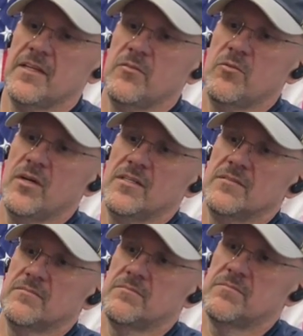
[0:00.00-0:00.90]
and
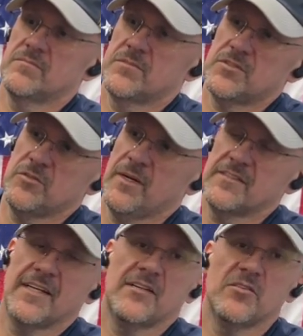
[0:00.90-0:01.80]
run to my
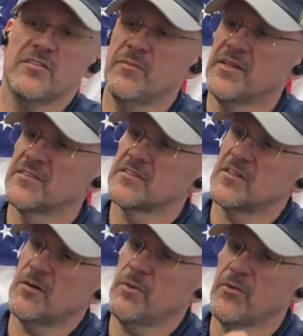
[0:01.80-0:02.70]
tangle of mess
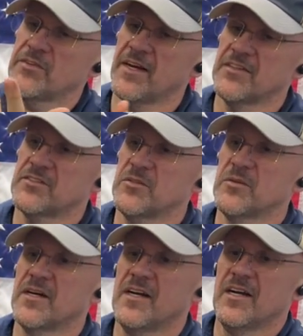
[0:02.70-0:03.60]
on both sides
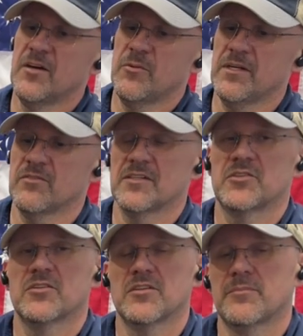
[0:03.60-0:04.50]
so whenever I
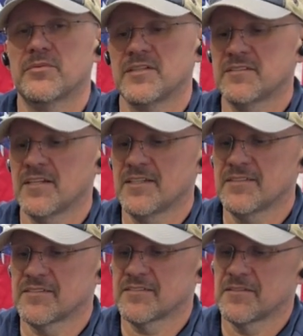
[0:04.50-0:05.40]
turn on the police
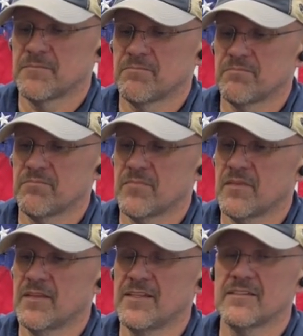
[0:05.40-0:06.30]
lights,
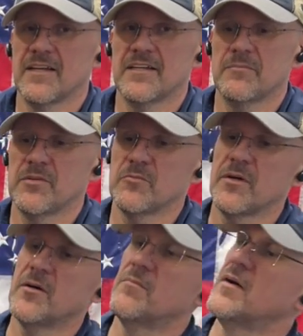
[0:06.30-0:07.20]
these light up as
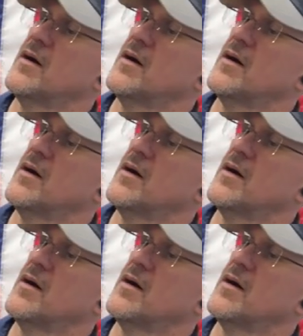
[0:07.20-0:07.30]
well.